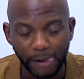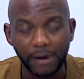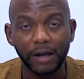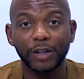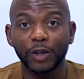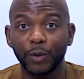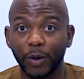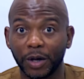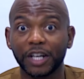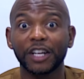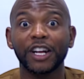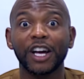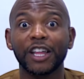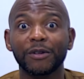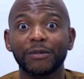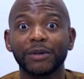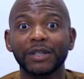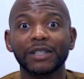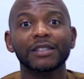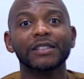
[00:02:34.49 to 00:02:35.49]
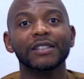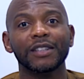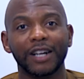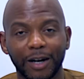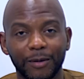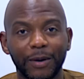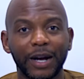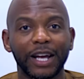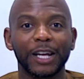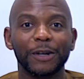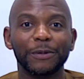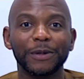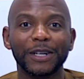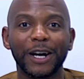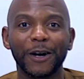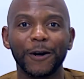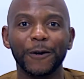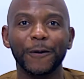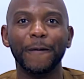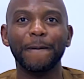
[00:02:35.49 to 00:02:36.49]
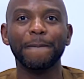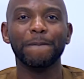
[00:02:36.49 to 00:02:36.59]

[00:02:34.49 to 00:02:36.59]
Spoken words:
You want another one? All right, here we go.